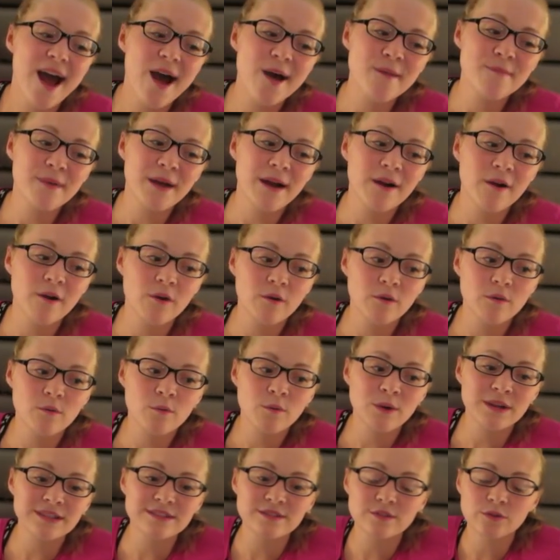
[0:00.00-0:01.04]
about
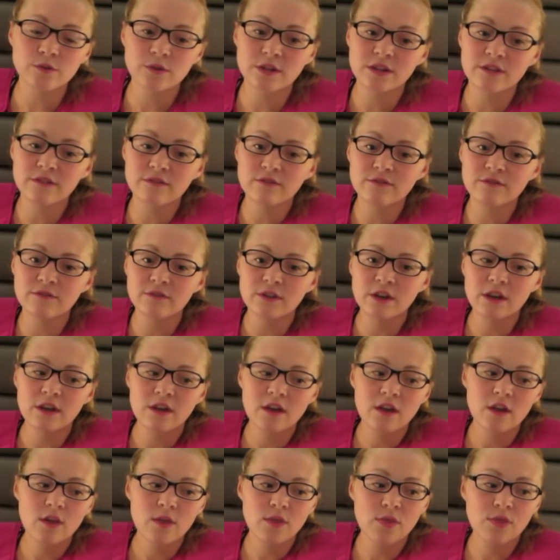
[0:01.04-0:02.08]
what sort of
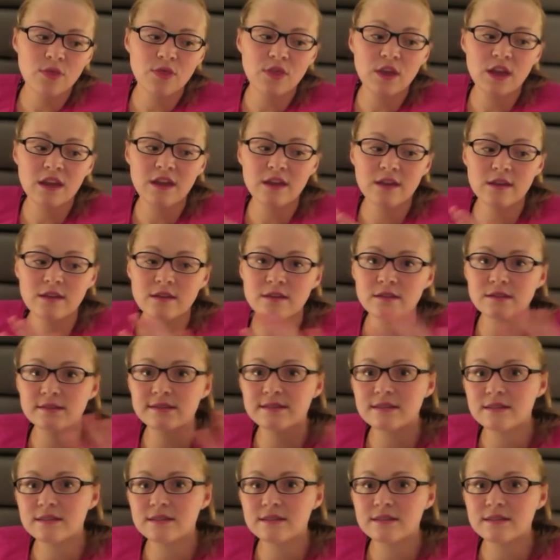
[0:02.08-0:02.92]
things